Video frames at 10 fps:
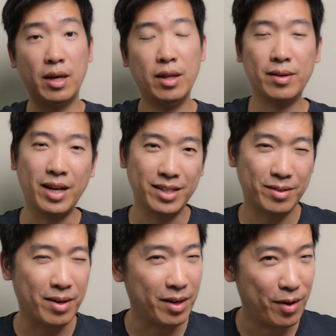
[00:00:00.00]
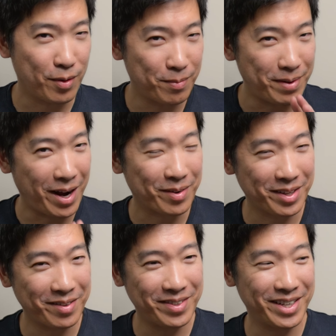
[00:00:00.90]
Hello guys, Ryan Ho back in
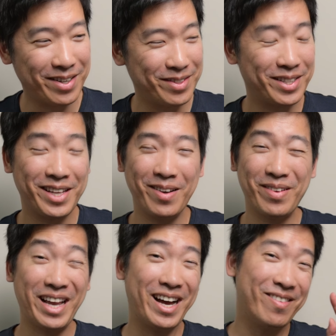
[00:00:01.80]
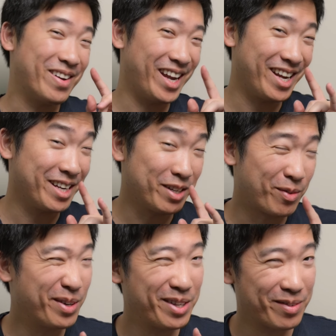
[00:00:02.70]
another video. Today we have a
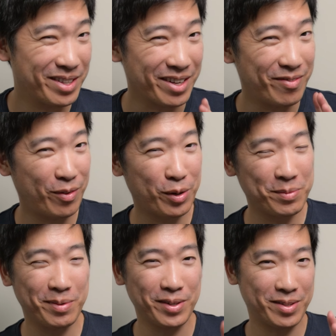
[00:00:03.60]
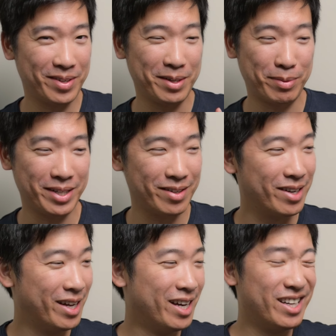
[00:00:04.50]
really affordable 3D printer.
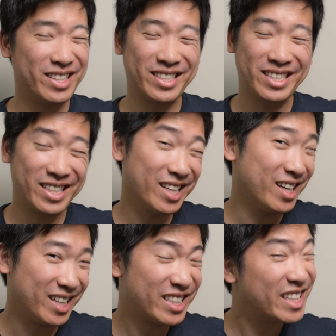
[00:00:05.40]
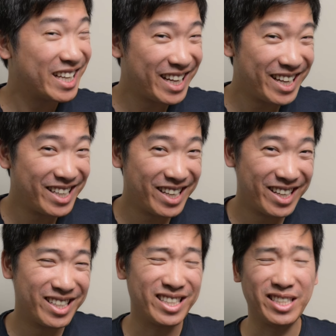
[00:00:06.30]
This is the
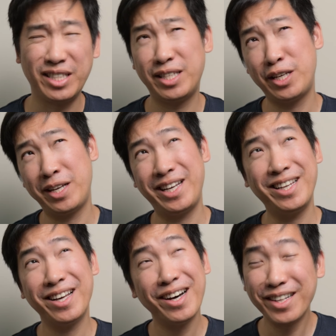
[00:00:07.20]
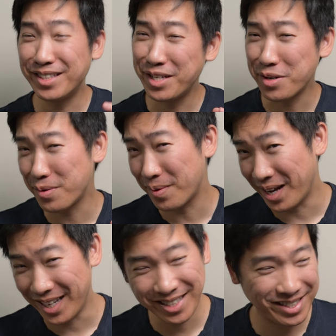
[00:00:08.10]
Entina
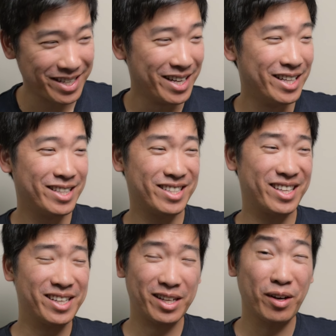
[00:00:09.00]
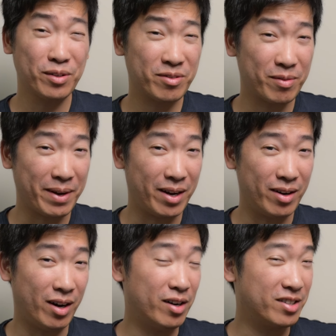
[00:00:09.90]
Tina2S. This thing it goes for
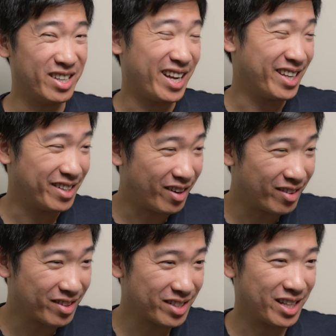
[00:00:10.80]
about $180.